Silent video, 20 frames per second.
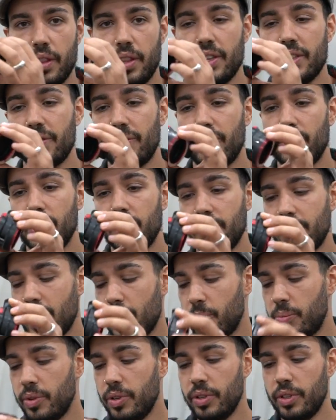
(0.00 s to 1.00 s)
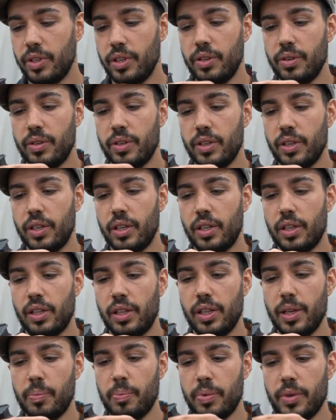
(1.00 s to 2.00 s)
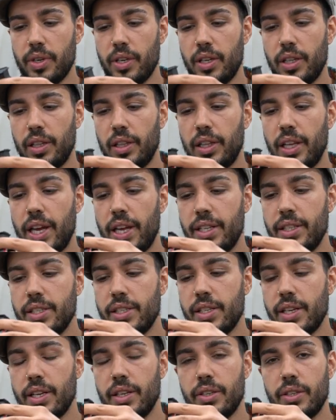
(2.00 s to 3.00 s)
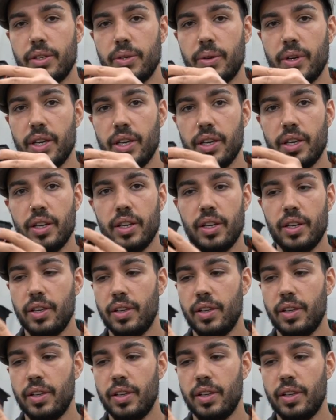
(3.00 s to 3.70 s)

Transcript: This, for example, you can clip a lens into it,